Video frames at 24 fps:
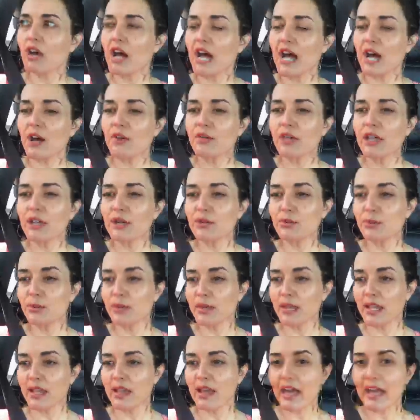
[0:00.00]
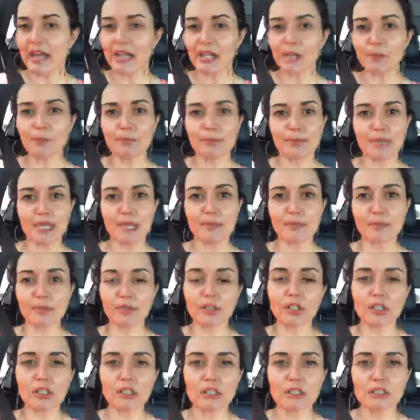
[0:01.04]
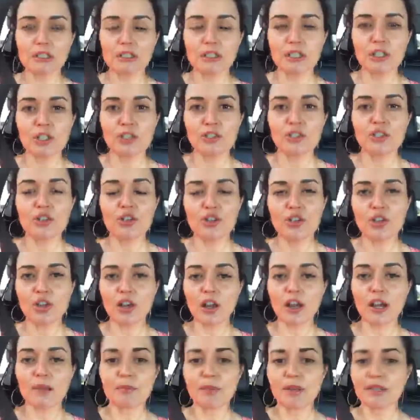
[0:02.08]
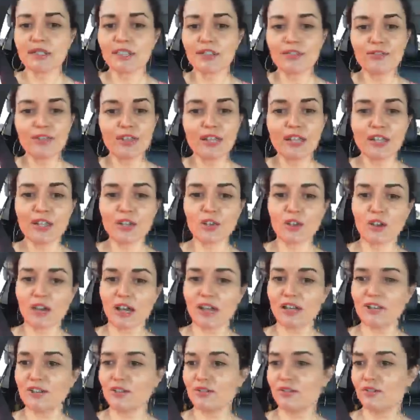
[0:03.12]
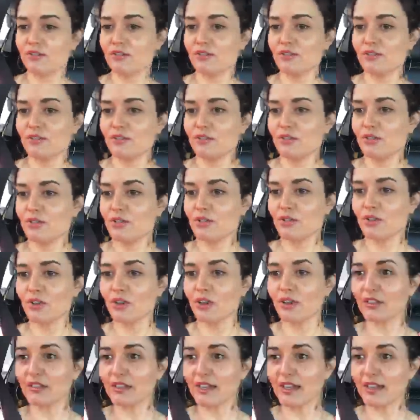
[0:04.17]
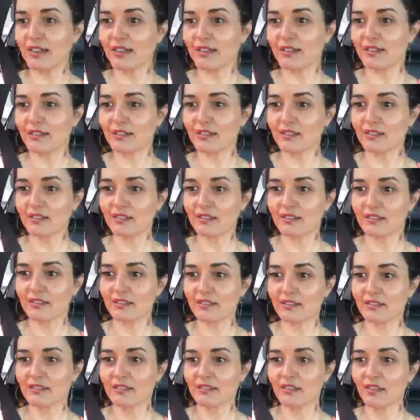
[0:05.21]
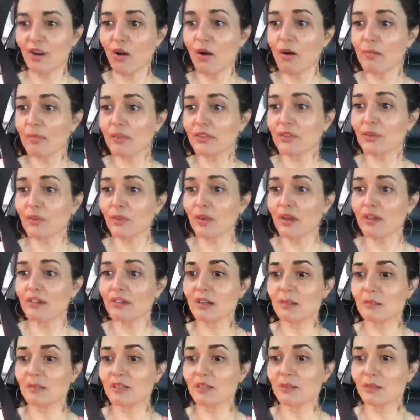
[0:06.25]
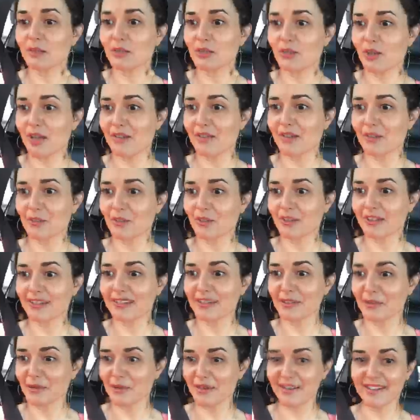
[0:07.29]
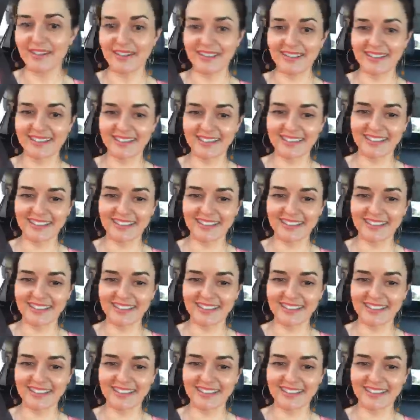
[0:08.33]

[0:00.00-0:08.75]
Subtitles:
how can we help people to not, because I feel like you guys who are all like, oh, I'm not the one driving, Roy, don't worry.